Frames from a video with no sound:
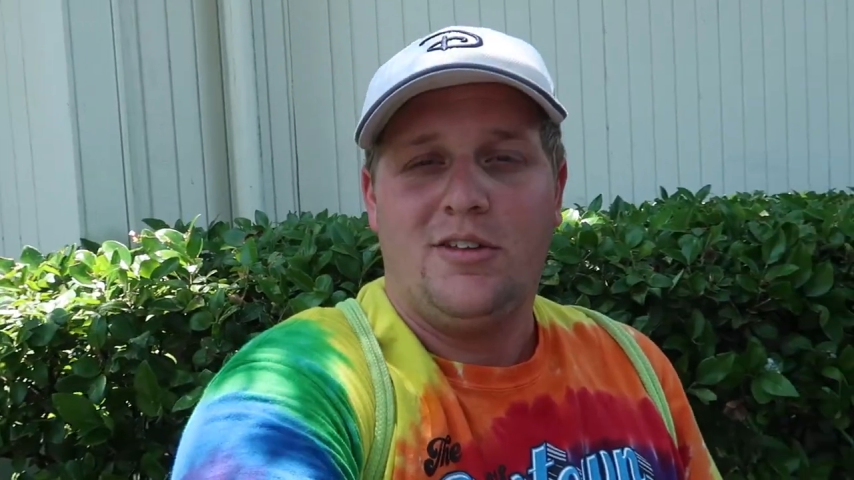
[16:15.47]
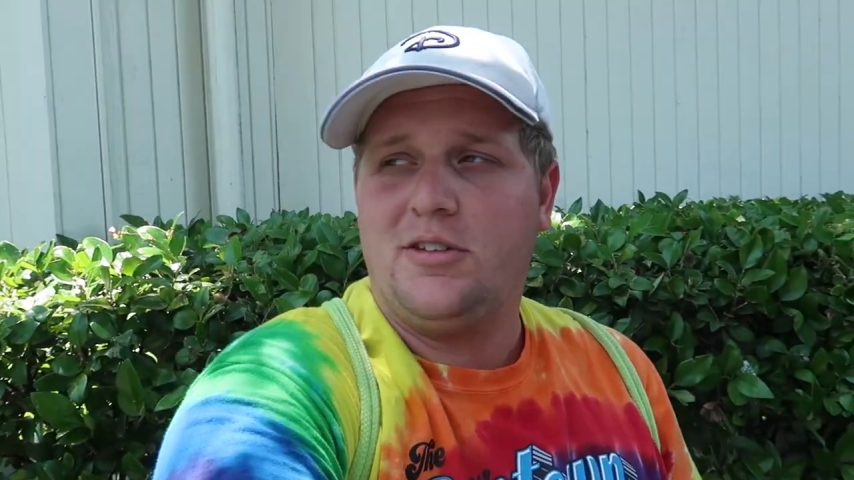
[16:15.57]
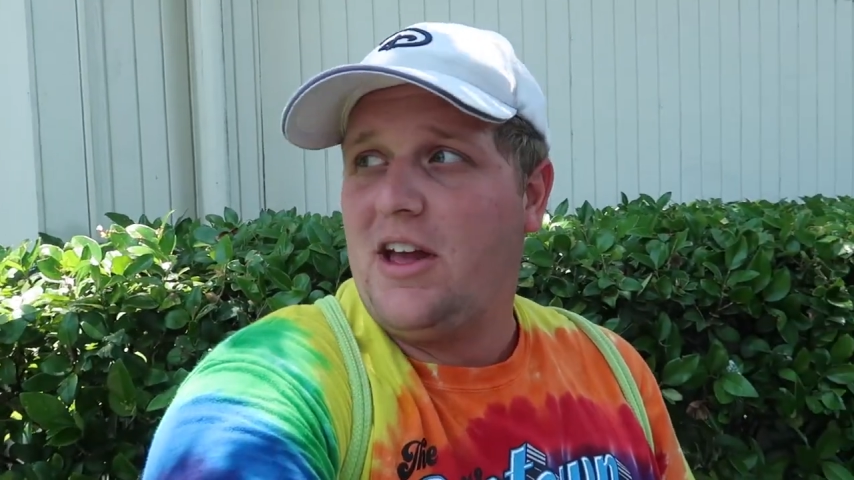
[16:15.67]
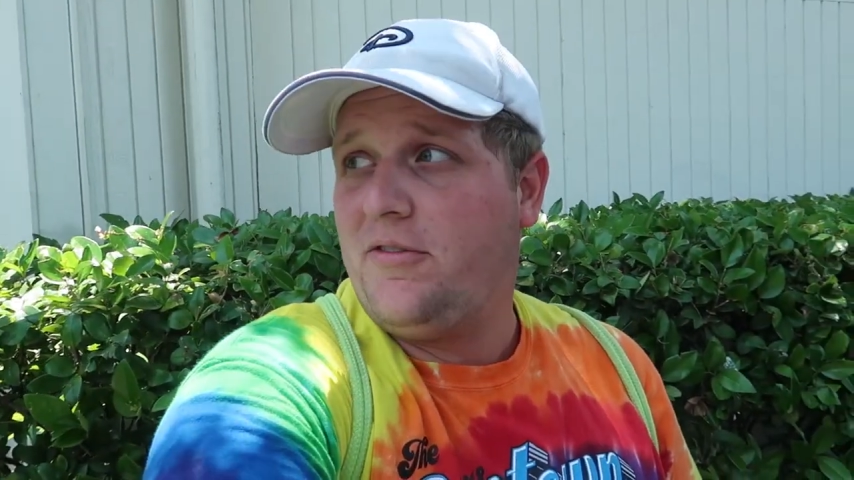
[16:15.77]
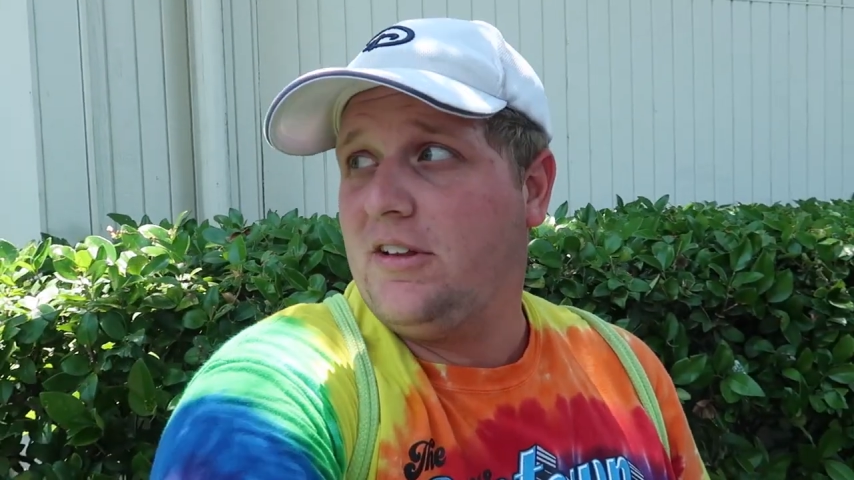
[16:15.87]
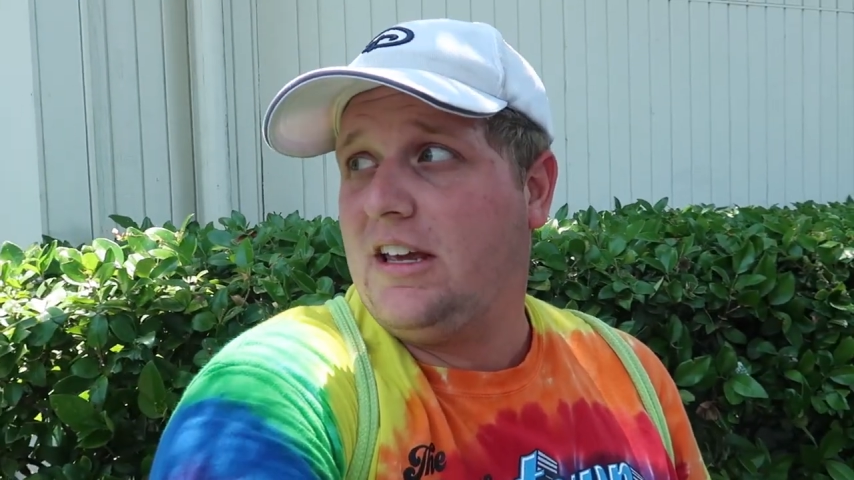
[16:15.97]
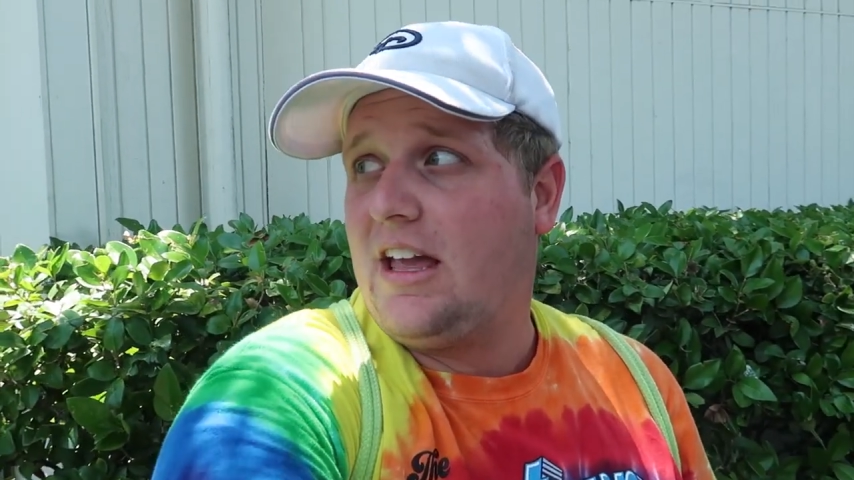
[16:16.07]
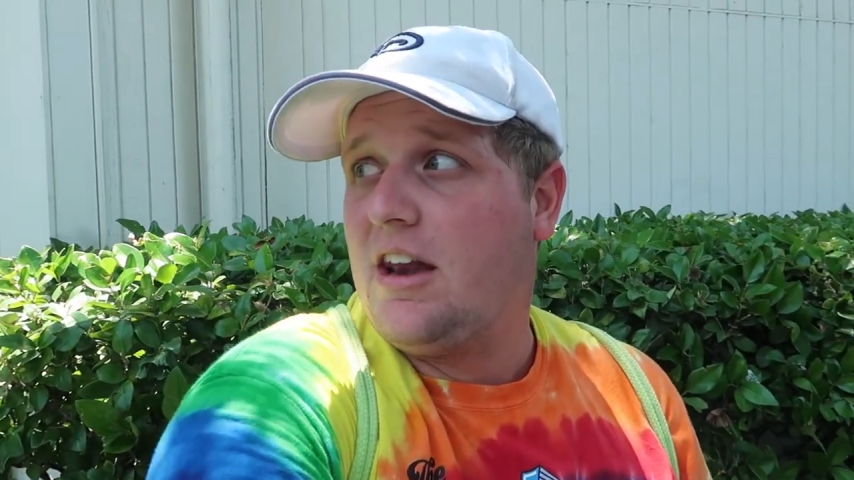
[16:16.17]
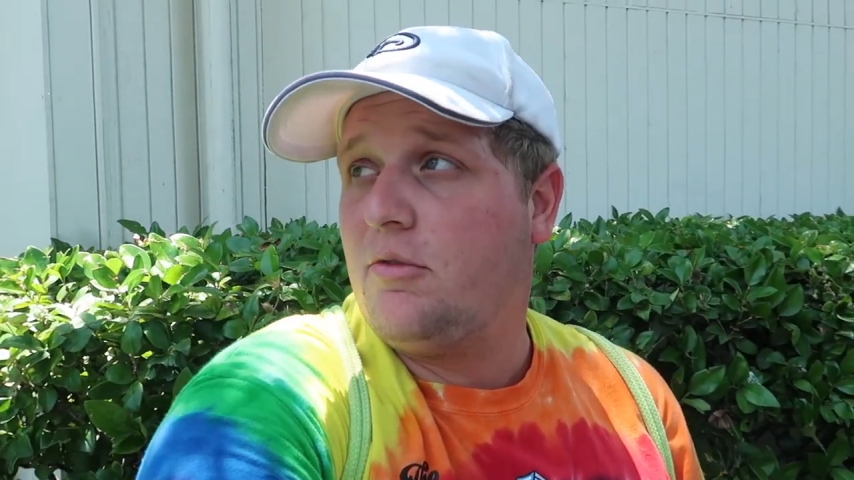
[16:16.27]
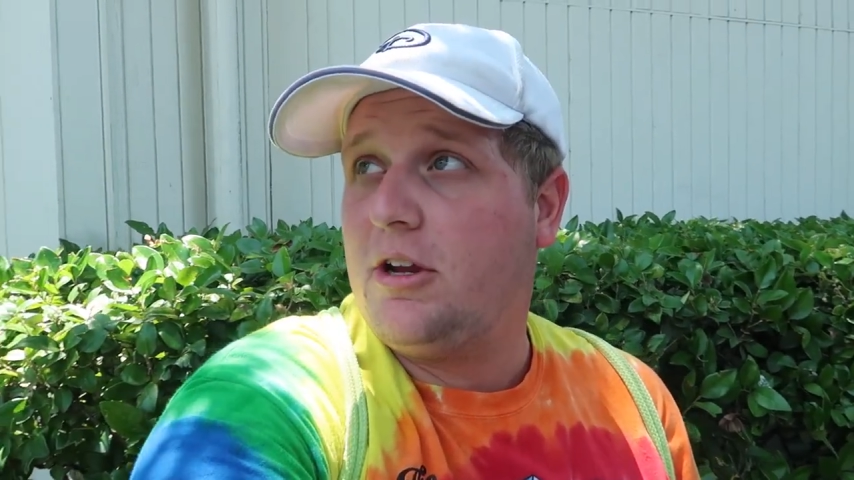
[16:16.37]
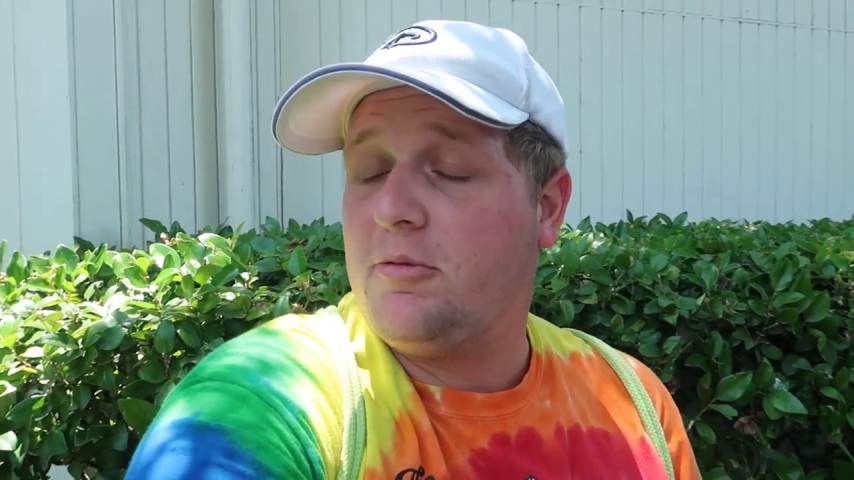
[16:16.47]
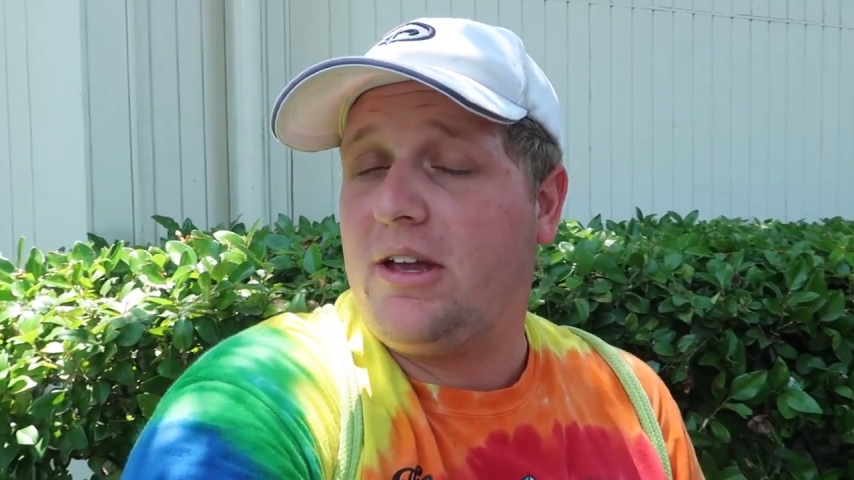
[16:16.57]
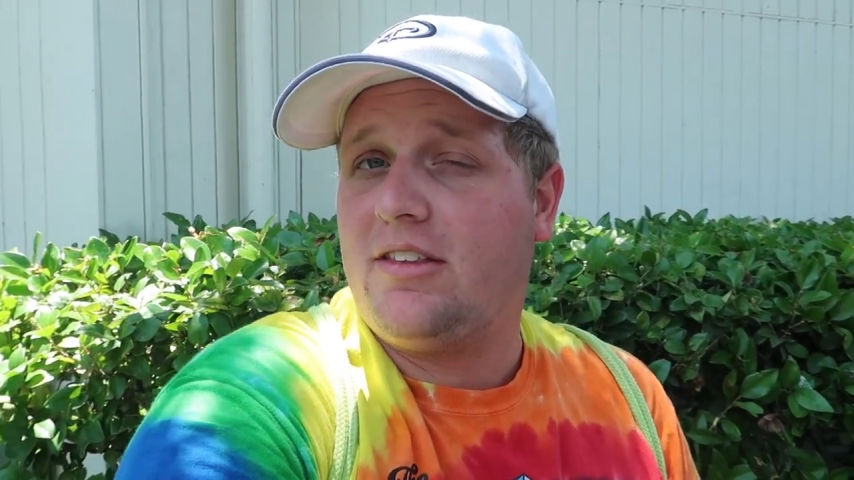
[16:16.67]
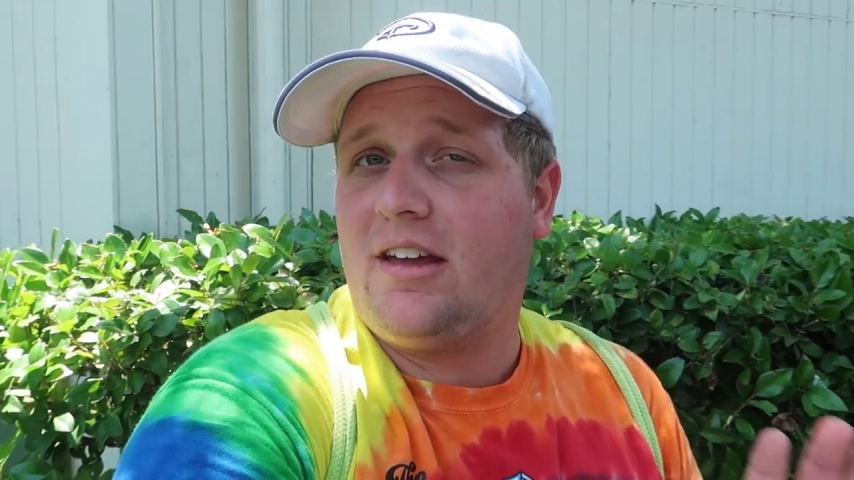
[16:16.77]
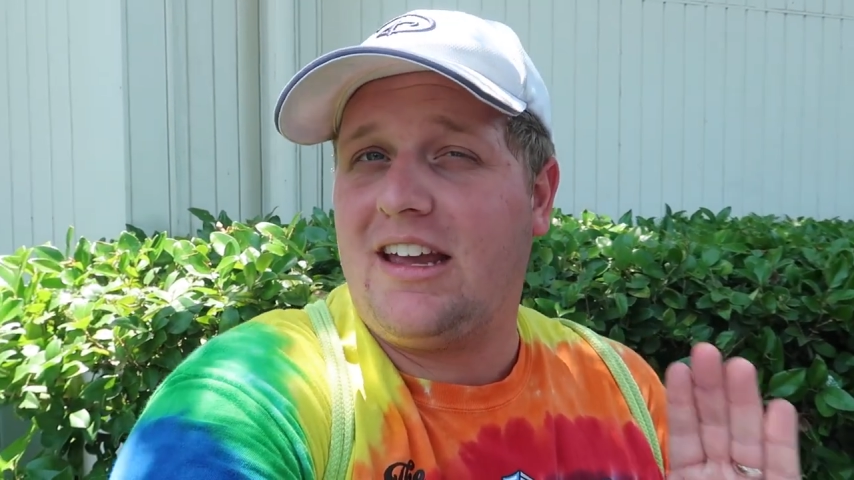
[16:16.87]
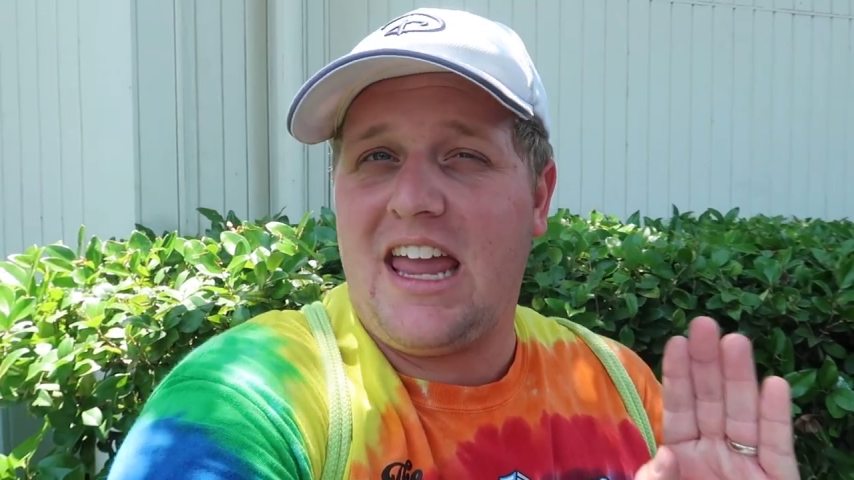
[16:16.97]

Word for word: So definitely kind of weird because like